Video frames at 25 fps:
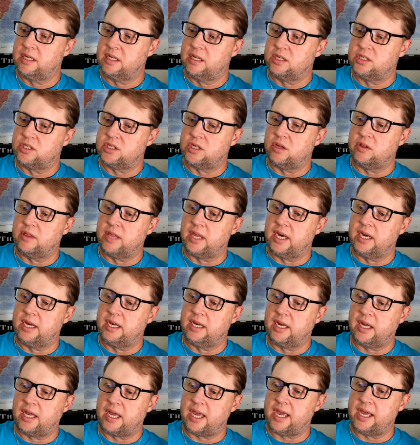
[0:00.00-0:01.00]
so that it
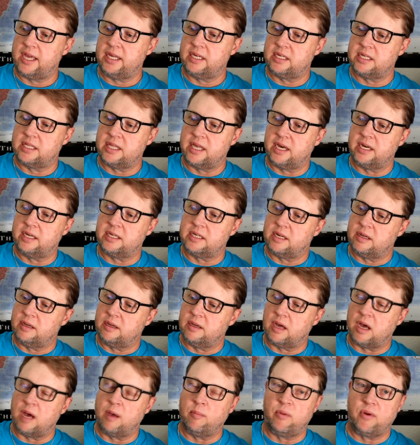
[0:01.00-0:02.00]
indicates that it's
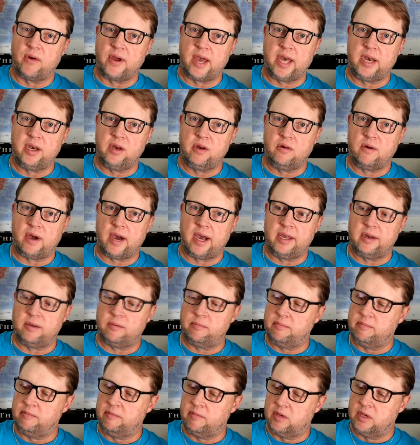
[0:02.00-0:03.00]
a brand new item.
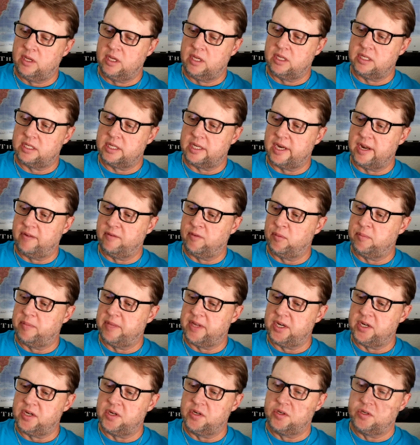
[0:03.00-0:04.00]
It's never
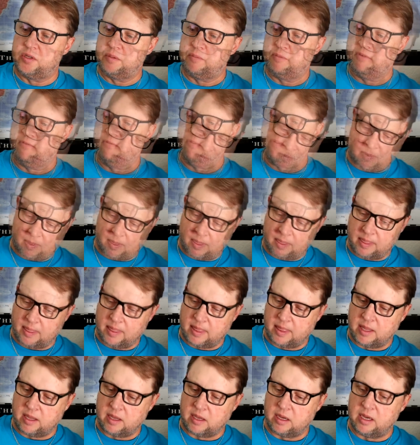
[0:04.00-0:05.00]
been used before.
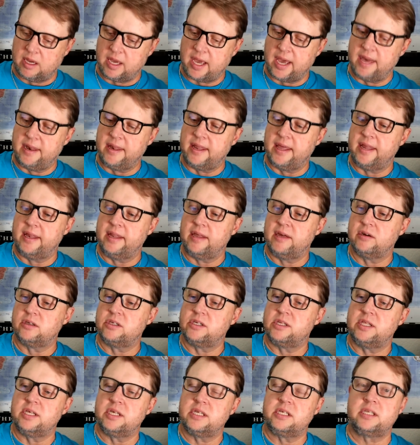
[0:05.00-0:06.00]
And then
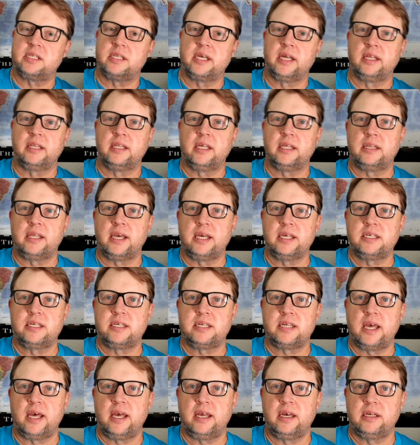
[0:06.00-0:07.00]
there's this thing that they
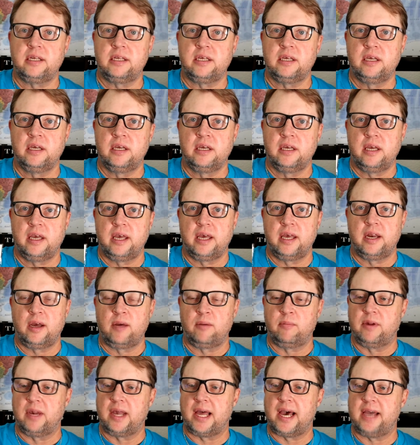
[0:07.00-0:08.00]
sent, and
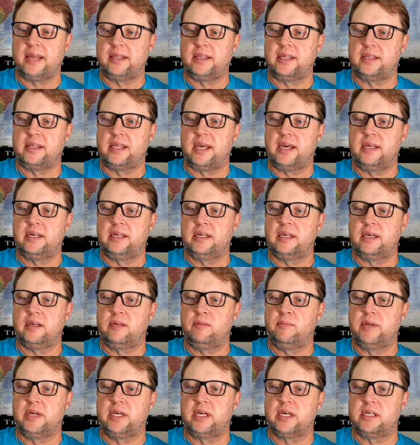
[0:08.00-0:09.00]
I'm glad that they
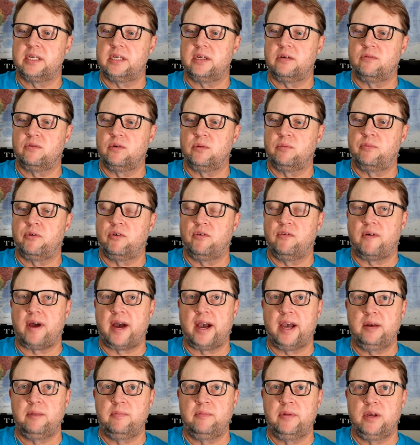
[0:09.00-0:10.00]
did because it will
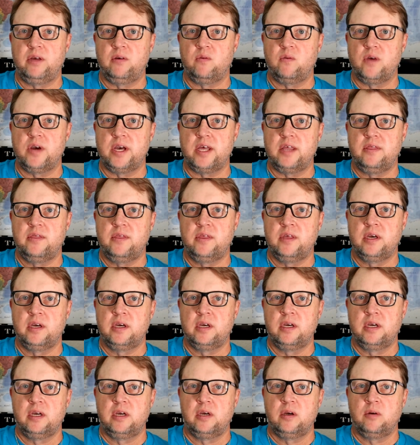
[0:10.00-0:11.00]
provide me
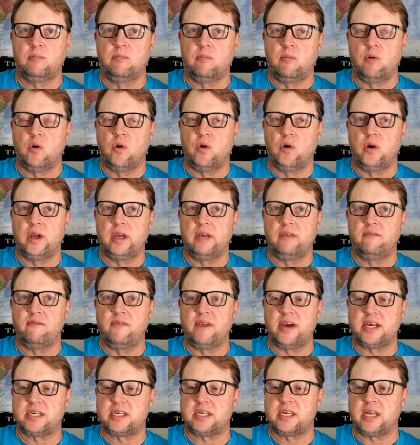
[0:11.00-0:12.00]
with more
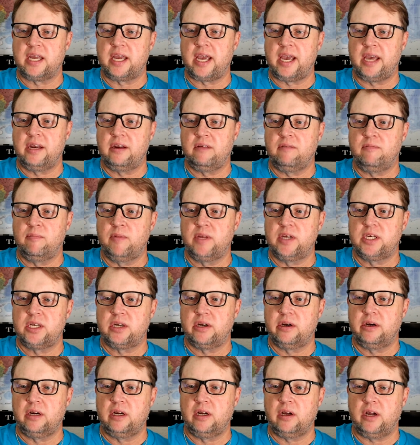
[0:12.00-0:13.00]
investigative
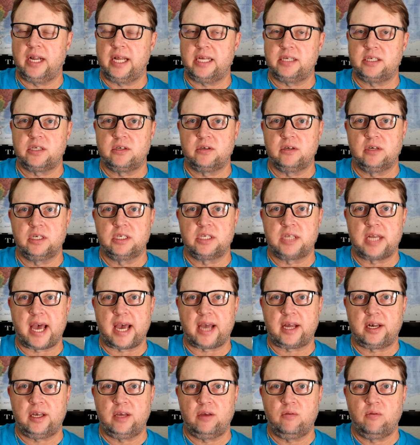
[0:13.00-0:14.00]
material as to
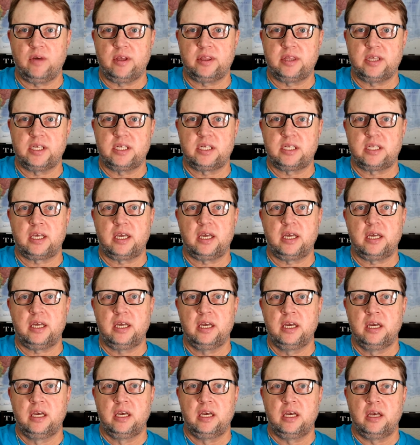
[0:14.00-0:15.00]
exactly what this thing,
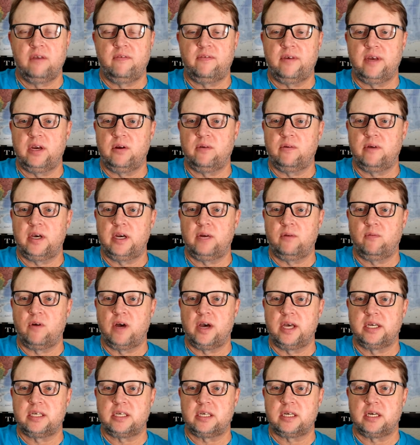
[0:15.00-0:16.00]
if anyone
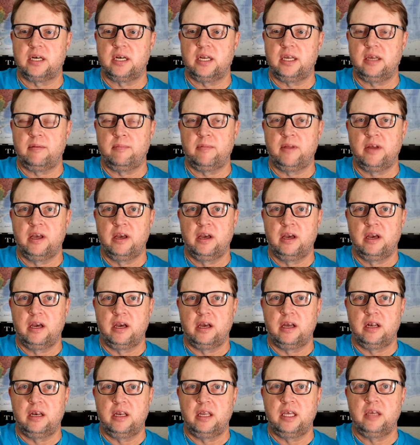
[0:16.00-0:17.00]
wants to
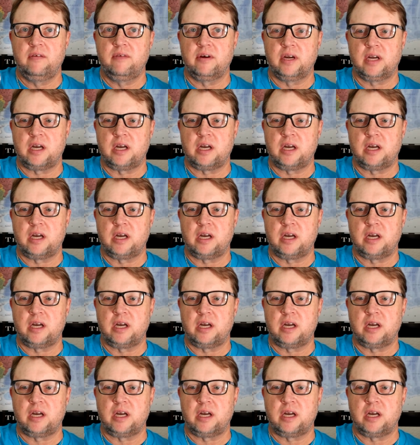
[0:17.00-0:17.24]
leave a